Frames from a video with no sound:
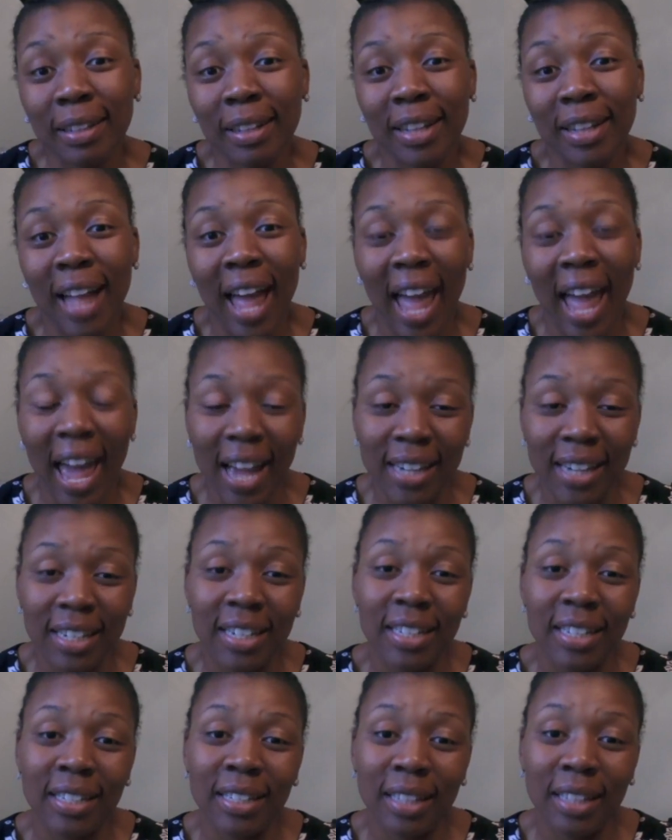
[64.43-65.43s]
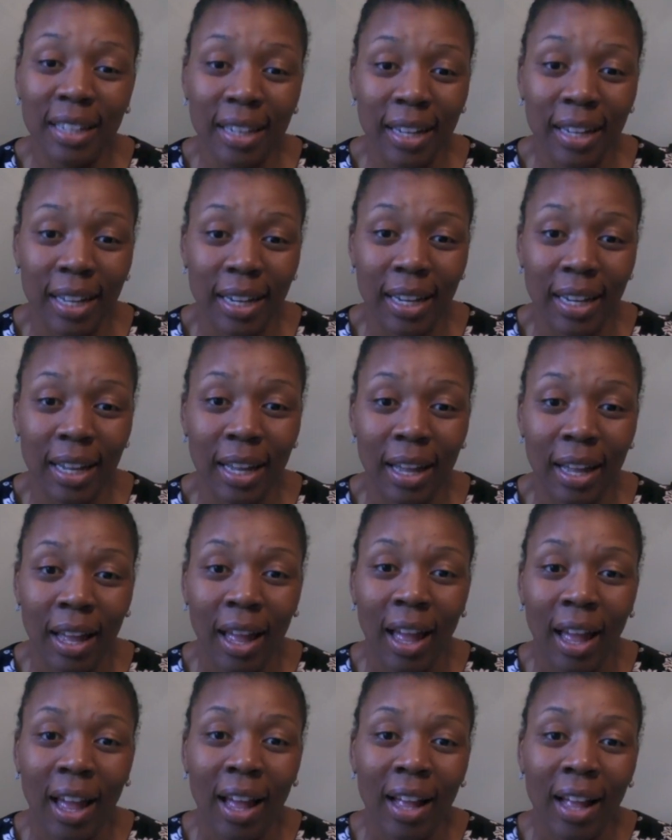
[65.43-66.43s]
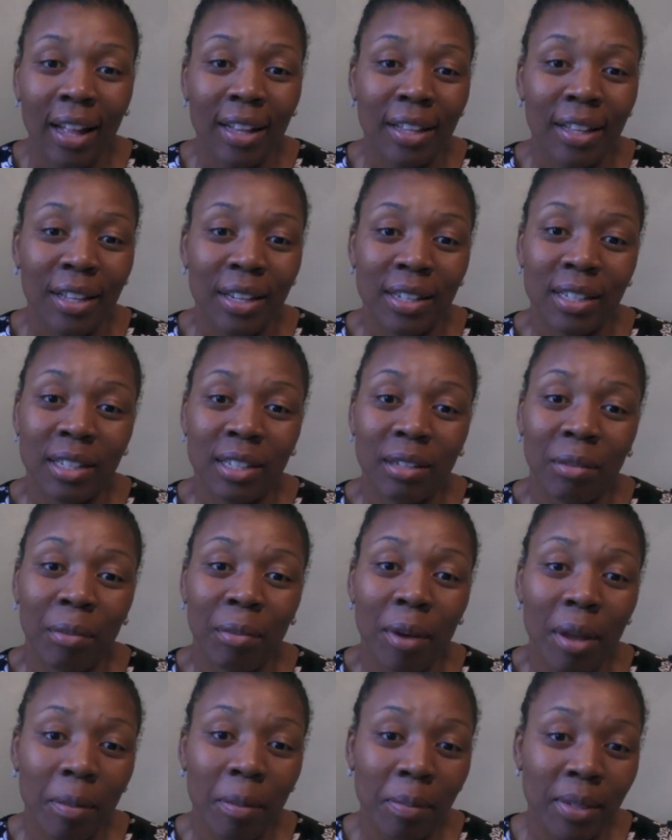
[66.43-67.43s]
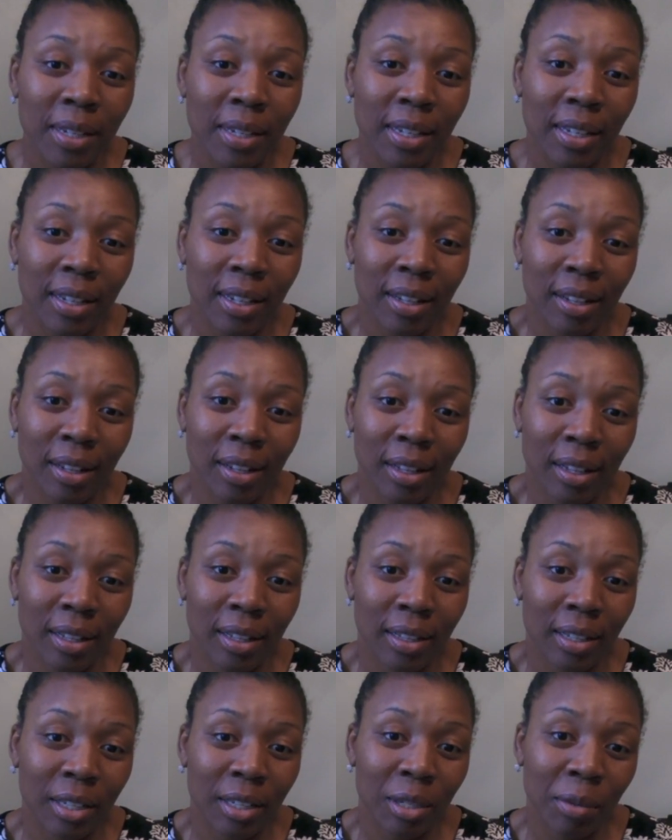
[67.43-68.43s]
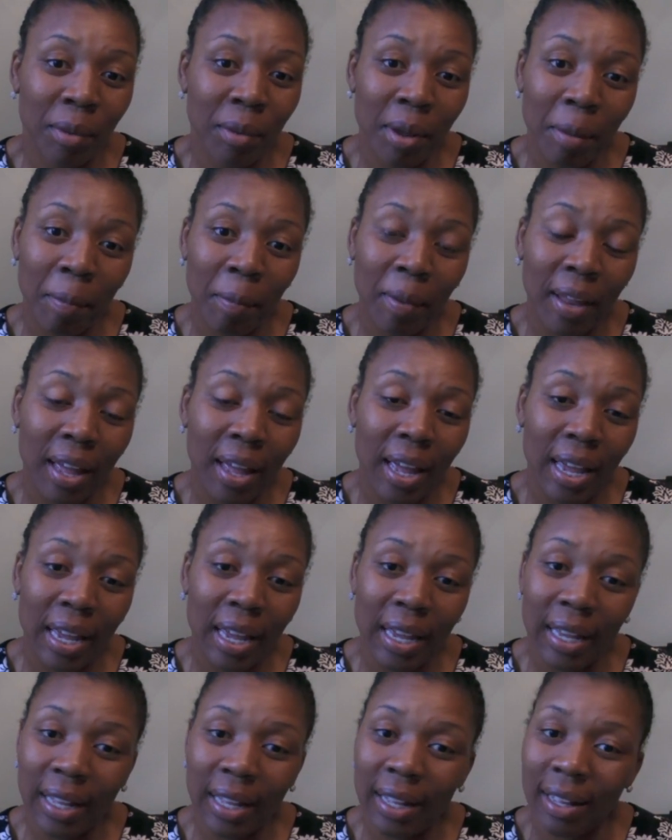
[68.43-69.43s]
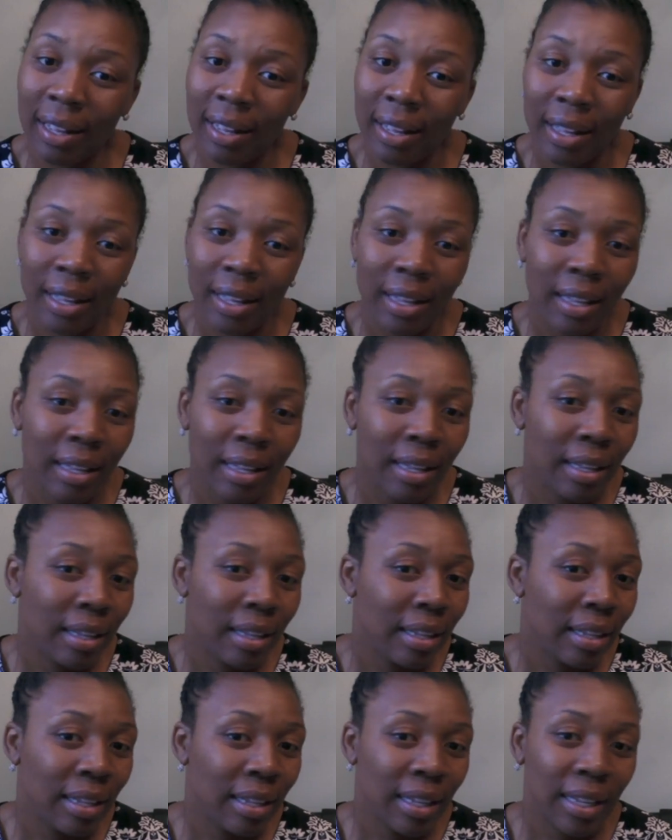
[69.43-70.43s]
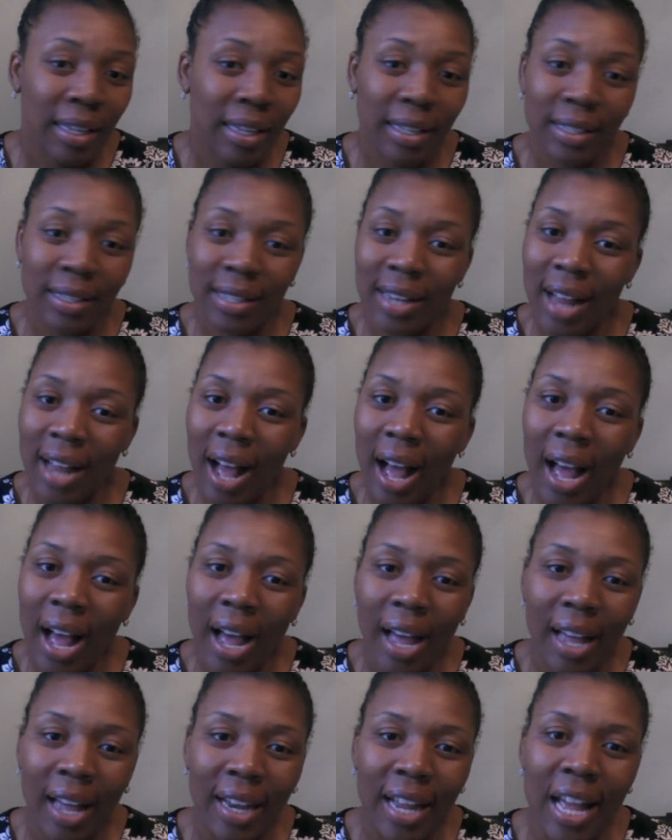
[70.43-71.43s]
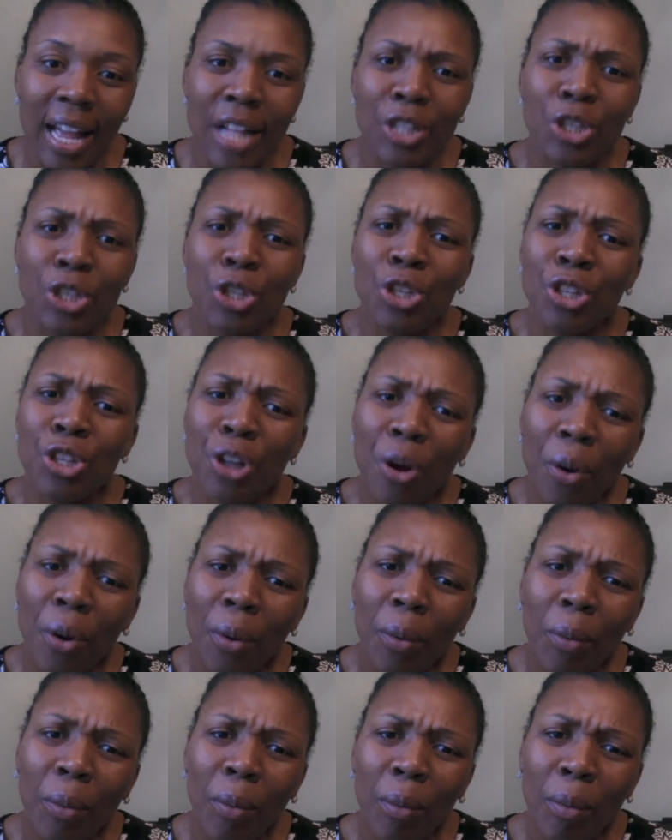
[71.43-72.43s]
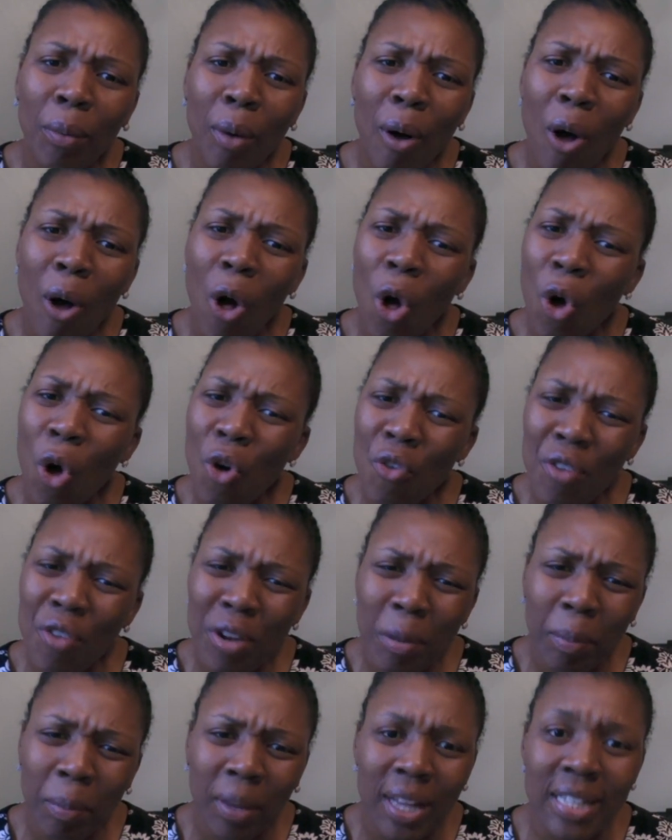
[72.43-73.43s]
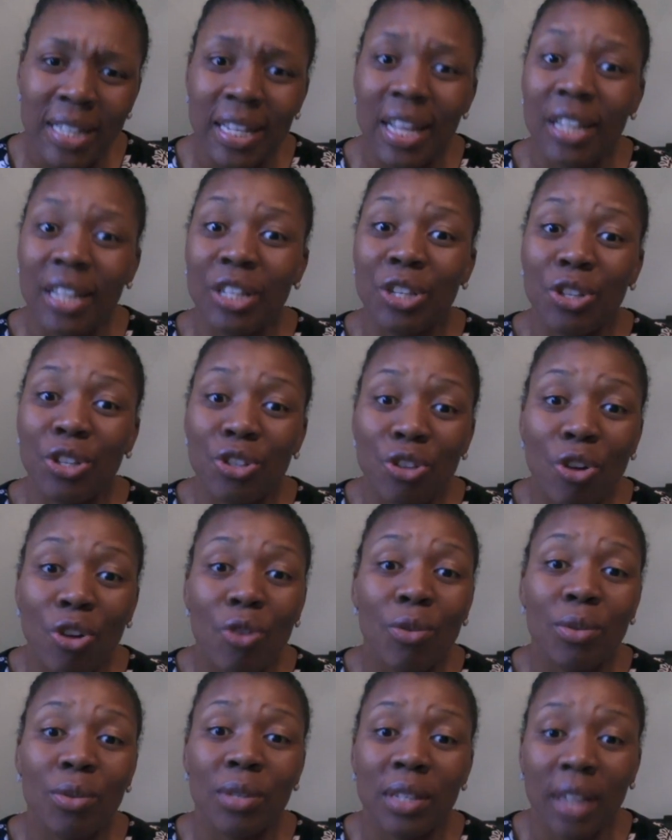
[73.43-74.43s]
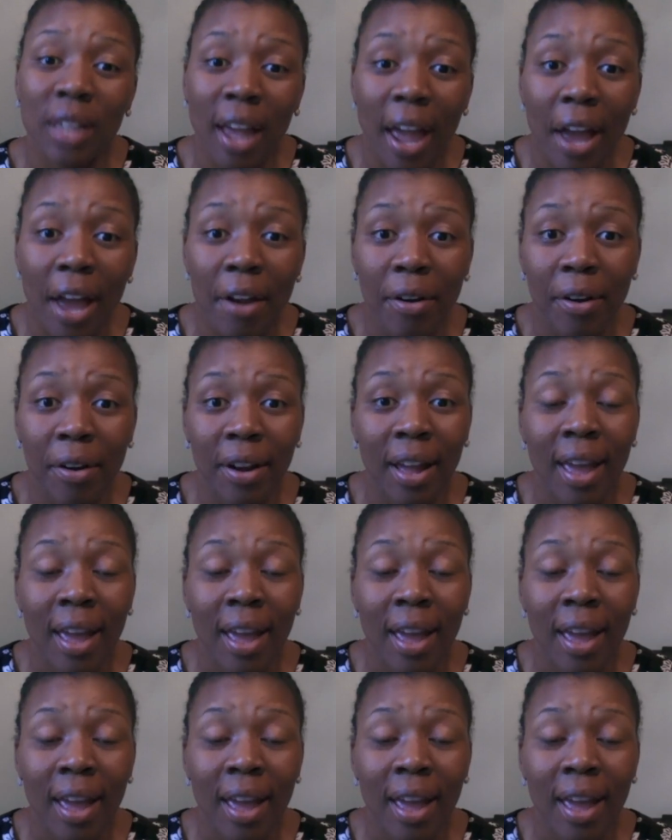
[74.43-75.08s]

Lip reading: The action is good. The script, the screenplay, it's not. It's so all over the place. It's so scattered.